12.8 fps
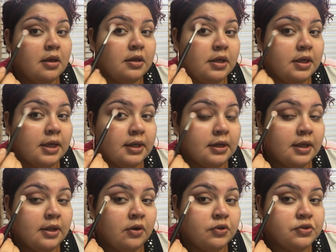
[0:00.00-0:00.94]
You can,
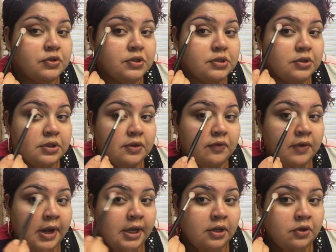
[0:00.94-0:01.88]
and also you start
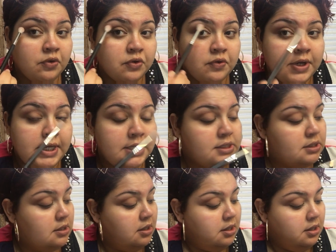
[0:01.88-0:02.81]
defining your crease.
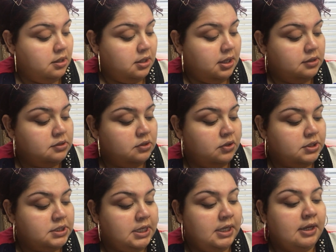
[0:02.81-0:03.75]
You can start
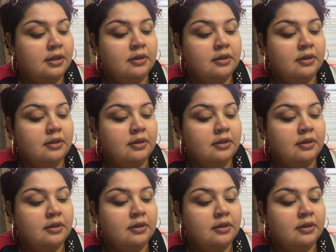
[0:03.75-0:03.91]
seeing it